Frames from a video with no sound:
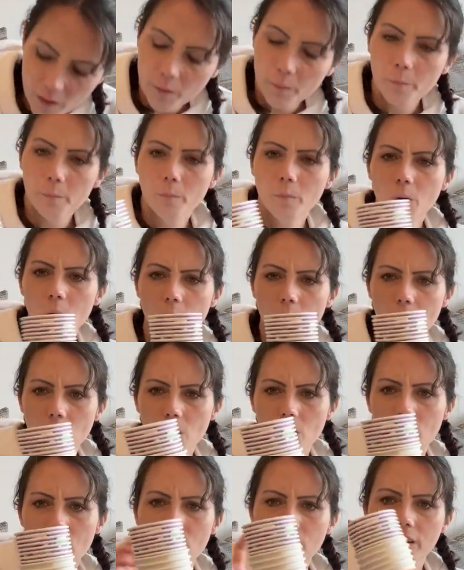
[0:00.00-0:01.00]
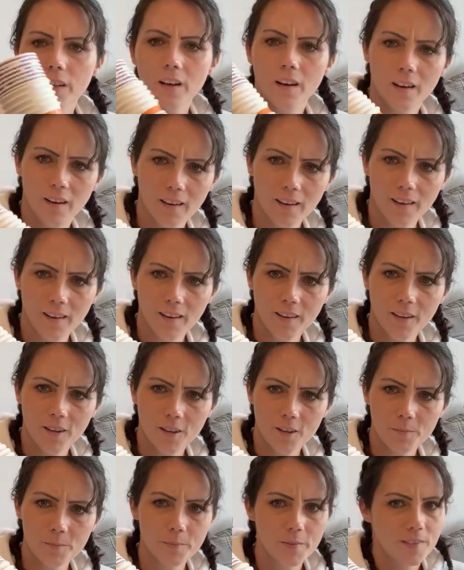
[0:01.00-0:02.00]
More
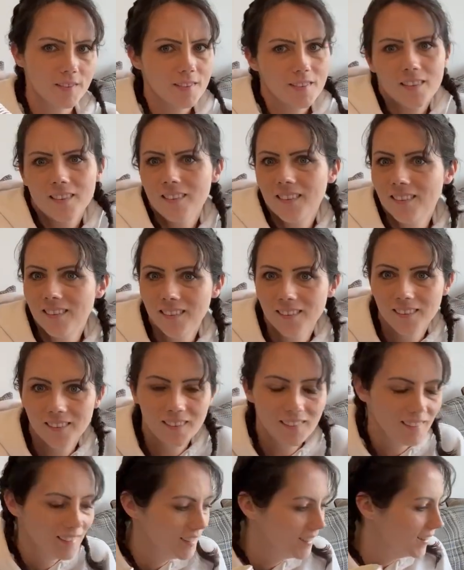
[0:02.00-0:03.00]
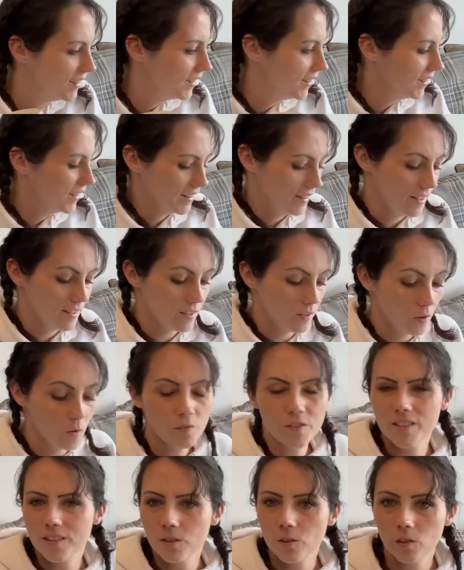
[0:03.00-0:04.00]
cups. These are
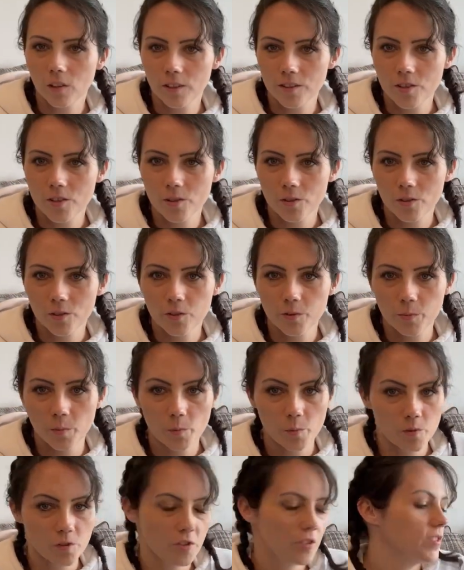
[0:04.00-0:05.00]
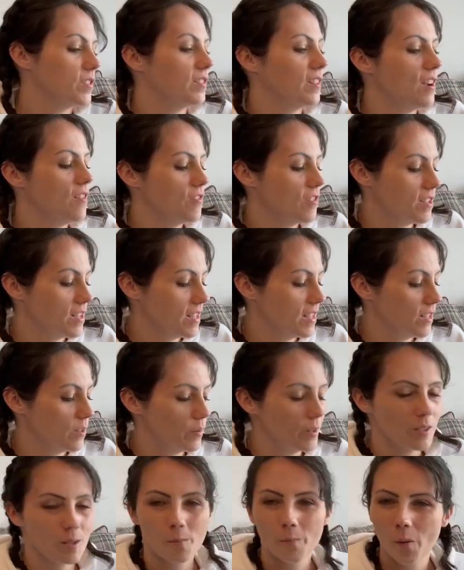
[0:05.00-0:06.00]
obviously all unused, but we just, every year you
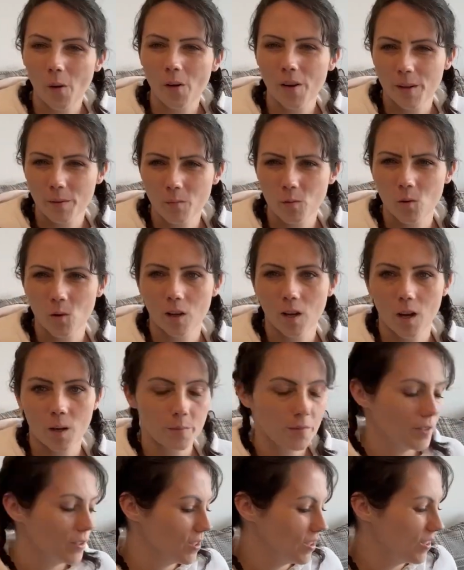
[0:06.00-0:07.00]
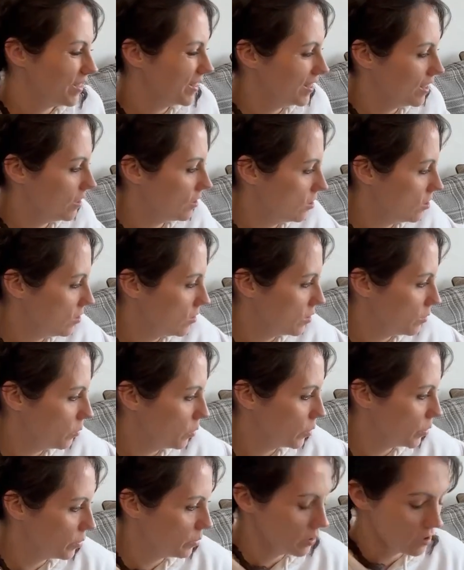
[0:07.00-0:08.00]
end up buying more cups, don't you? And you don't use them all,
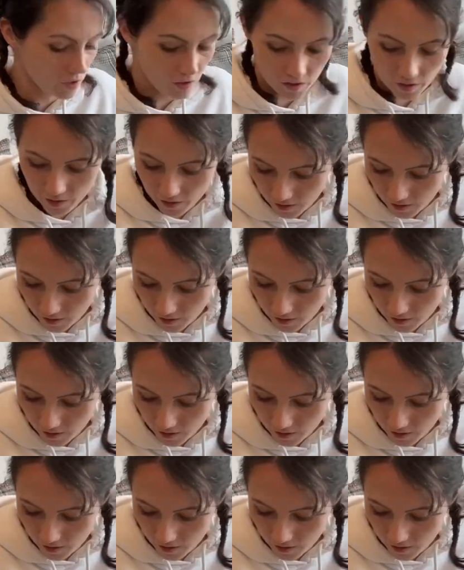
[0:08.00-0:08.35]
so we just kind of